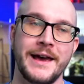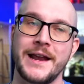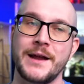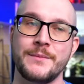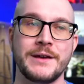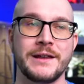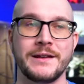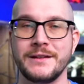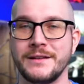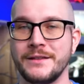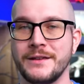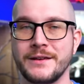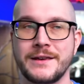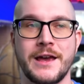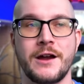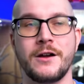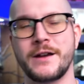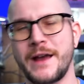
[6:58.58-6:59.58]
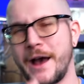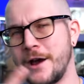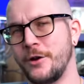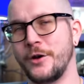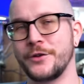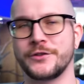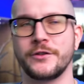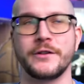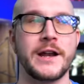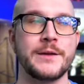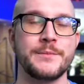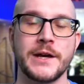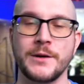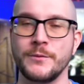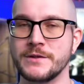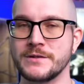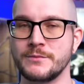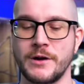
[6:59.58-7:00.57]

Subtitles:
And I mean, the care guide also that I made was